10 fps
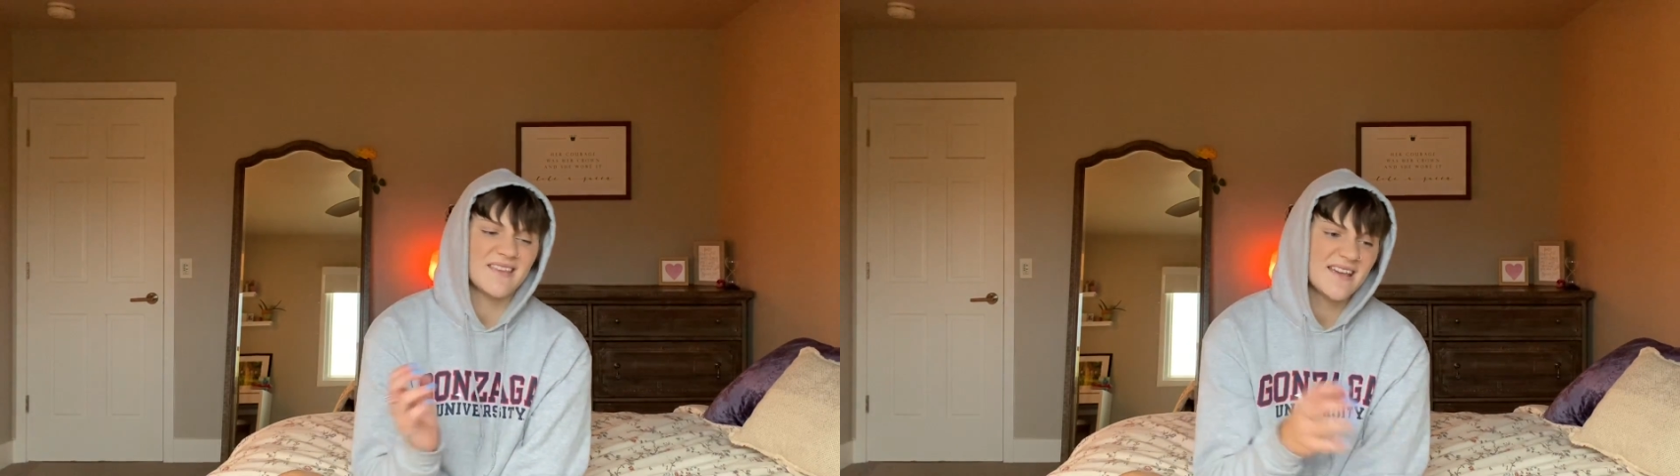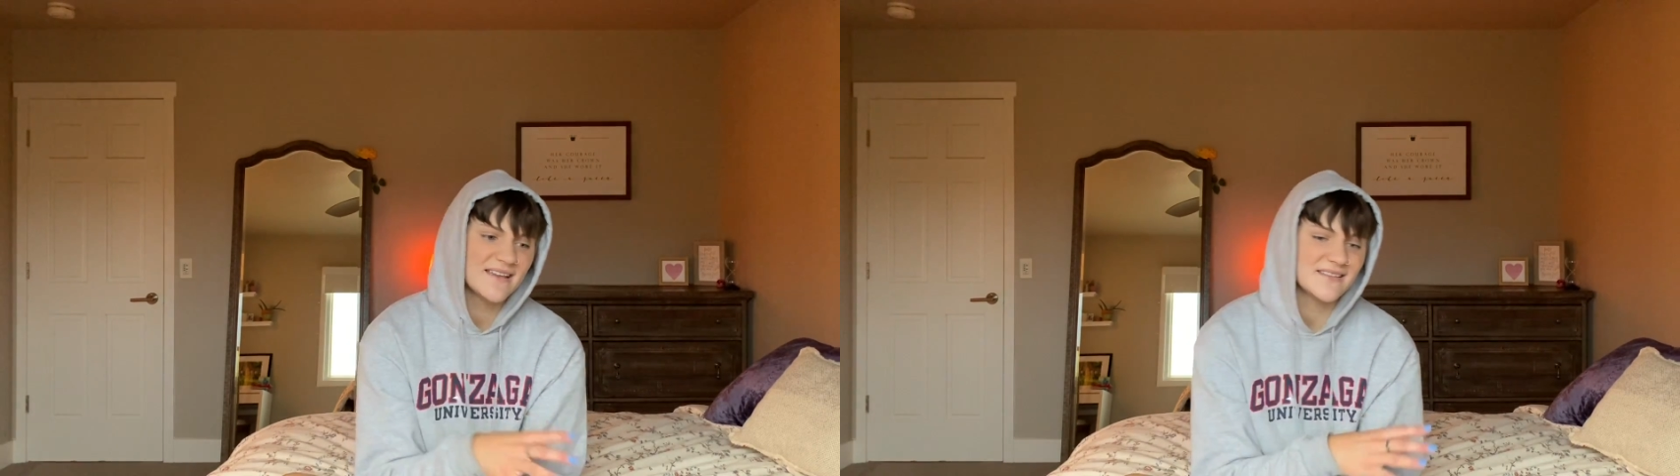
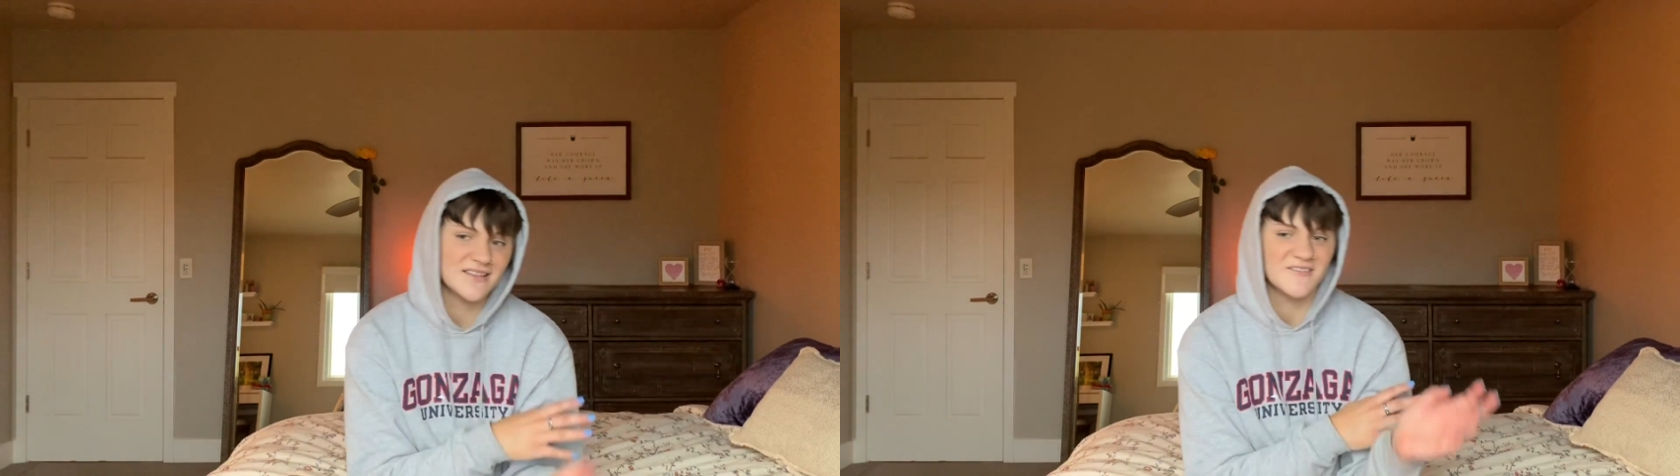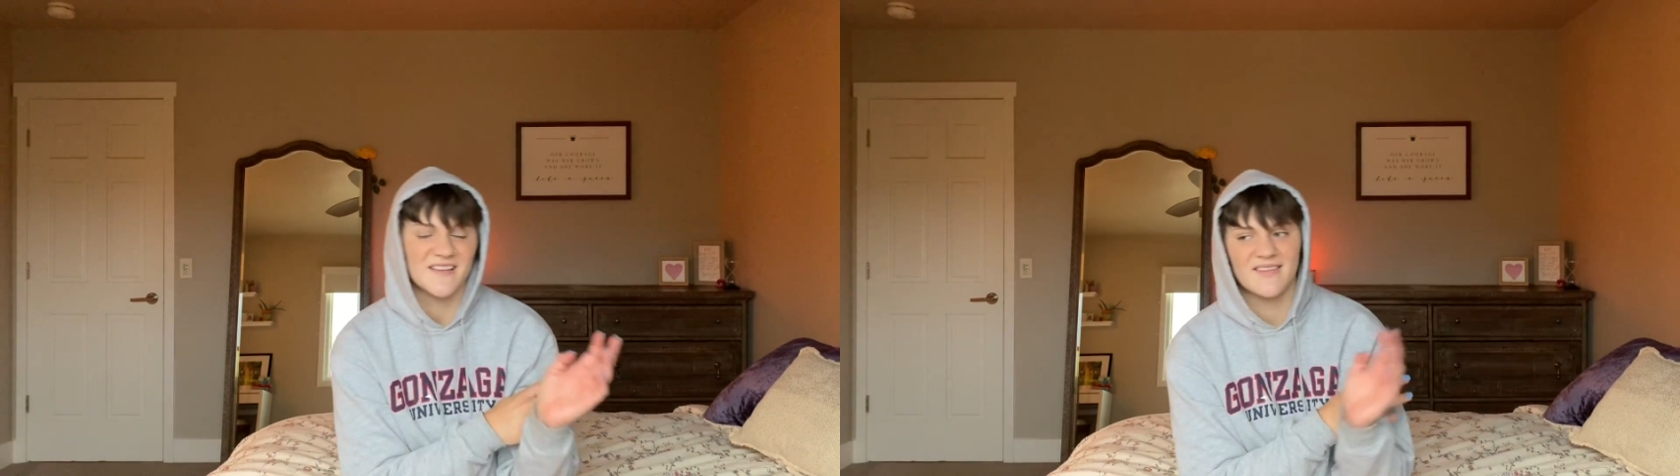this and
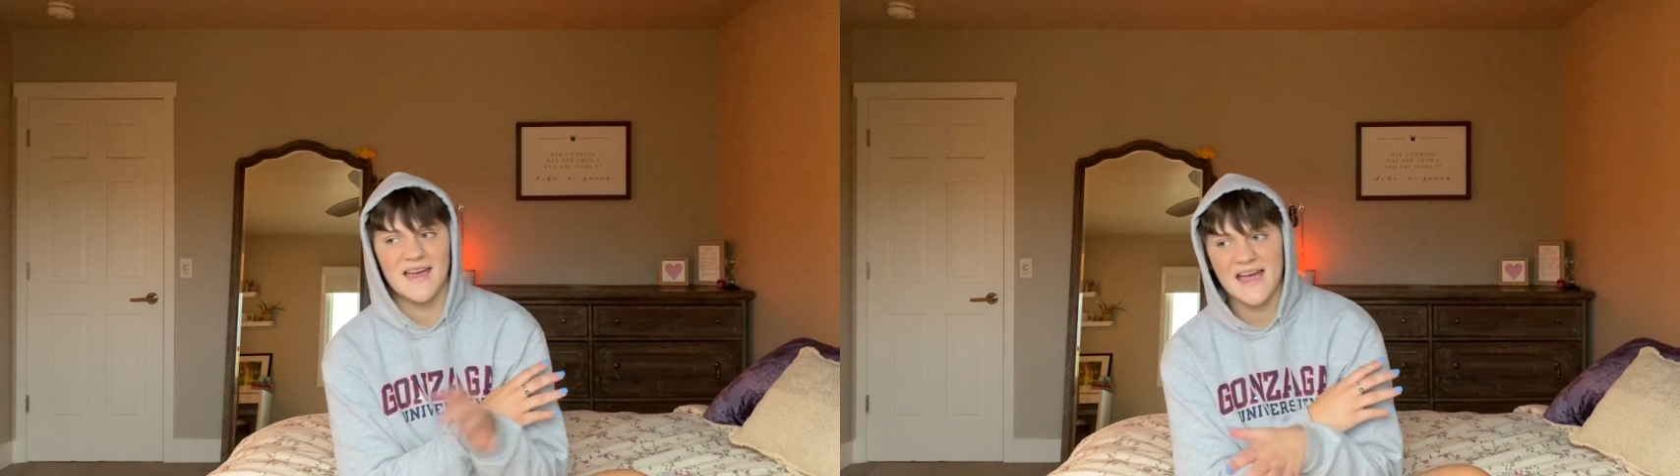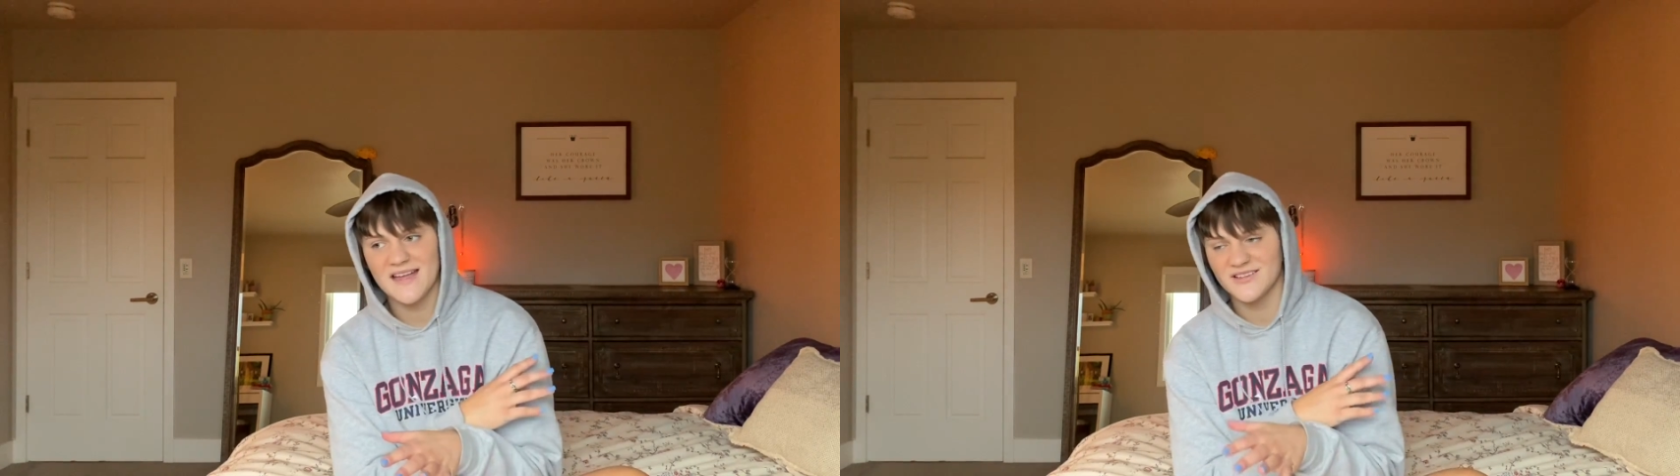doing
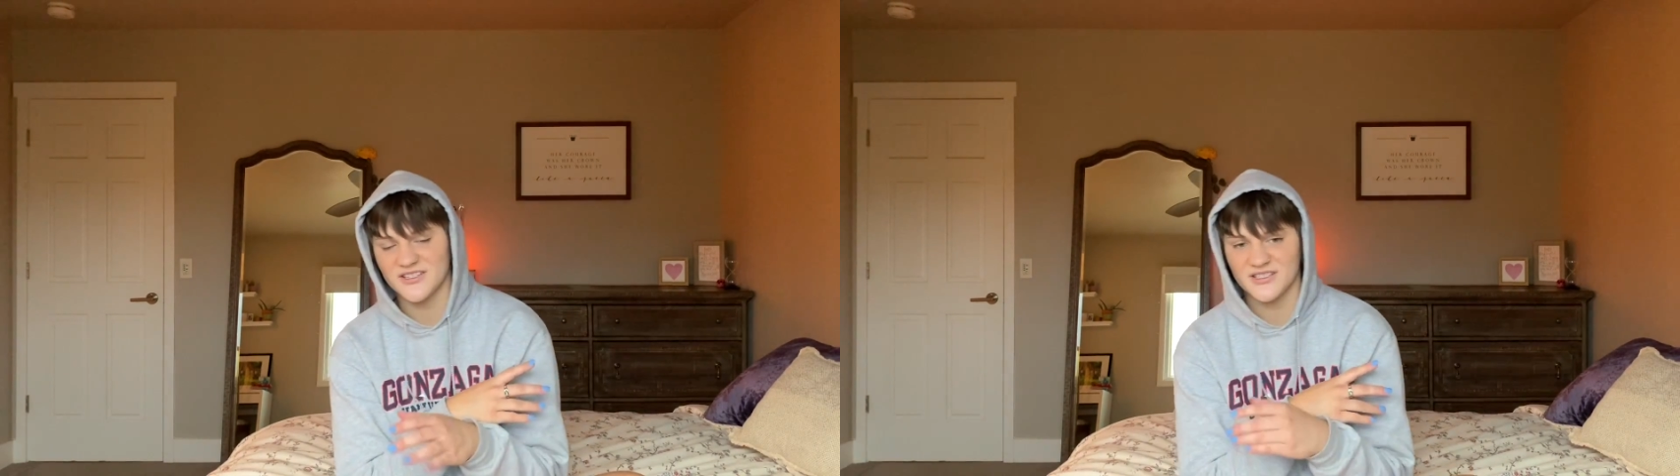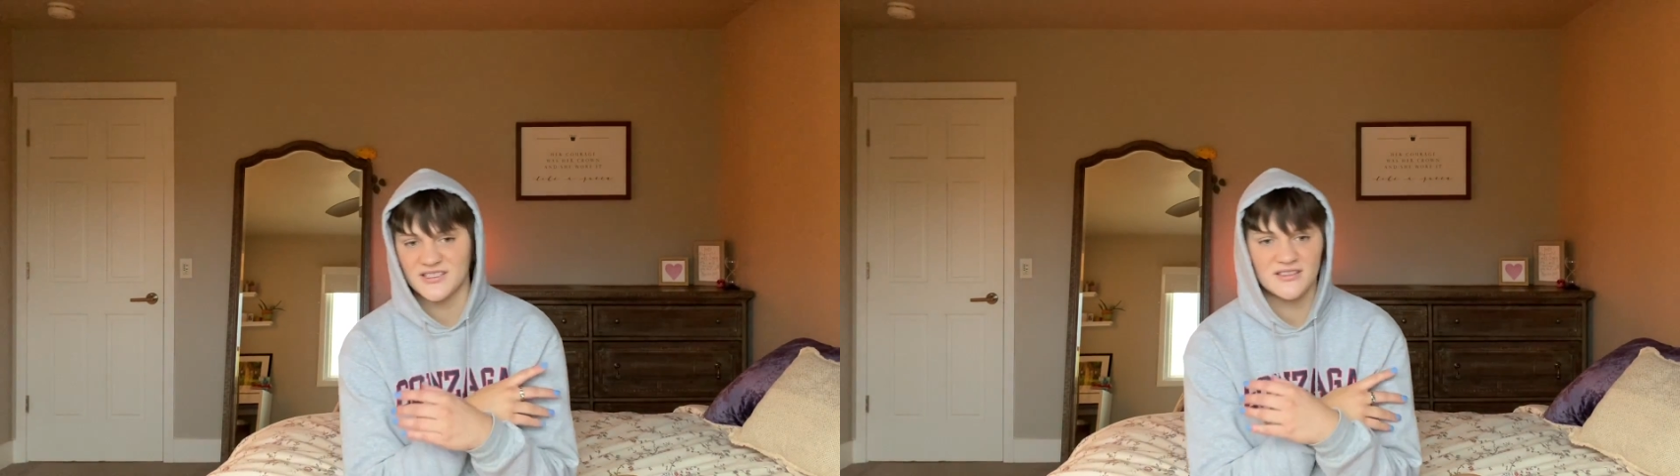that and
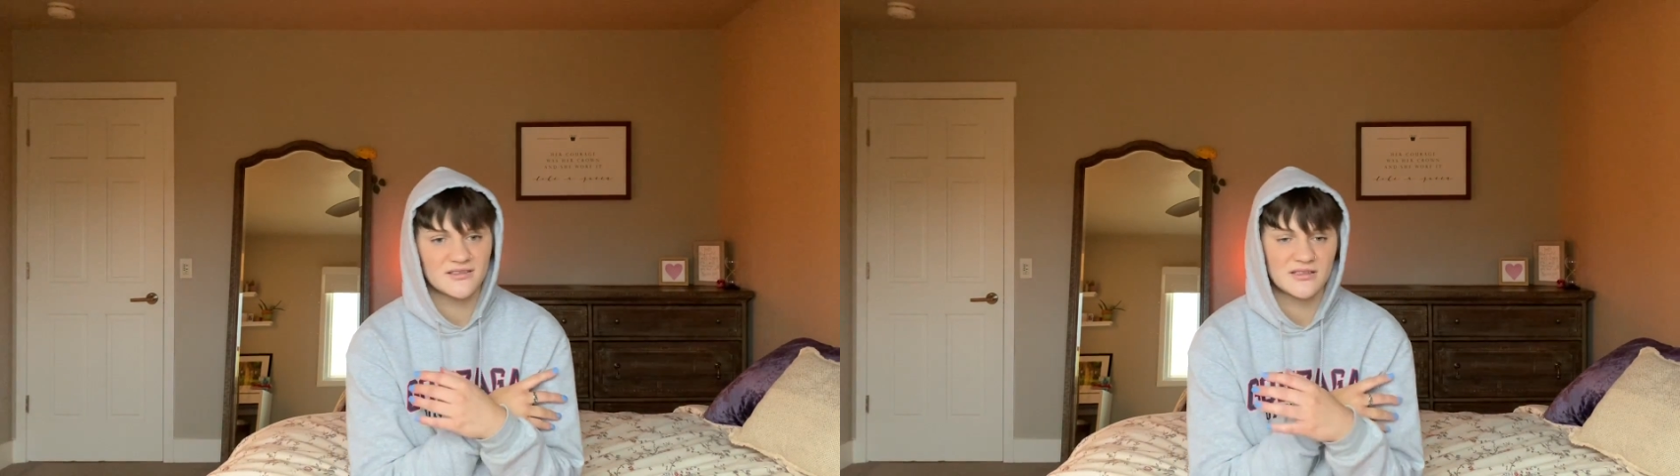just